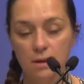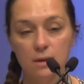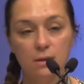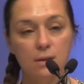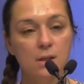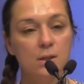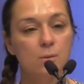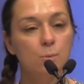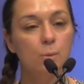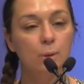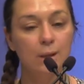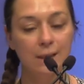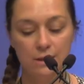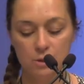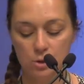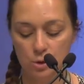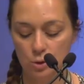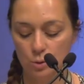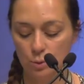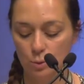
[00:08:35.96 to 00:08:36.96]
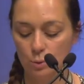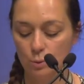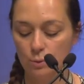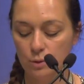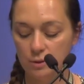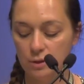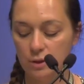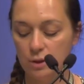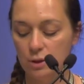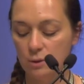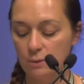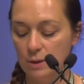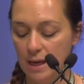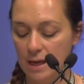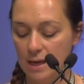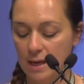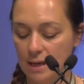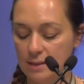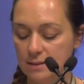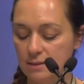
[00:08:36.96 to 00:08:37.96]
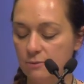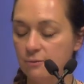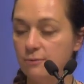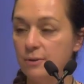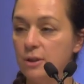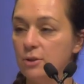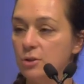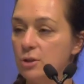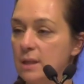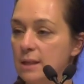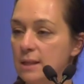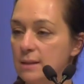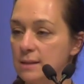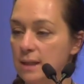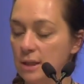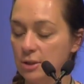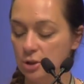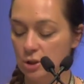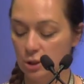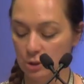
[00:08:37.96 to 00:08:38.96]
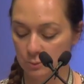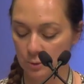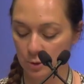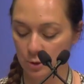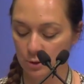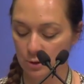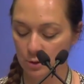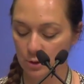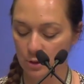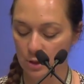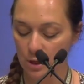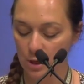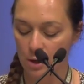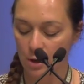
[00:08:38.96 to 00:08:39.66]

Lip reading: This will ensure that the UK has a functioning statute book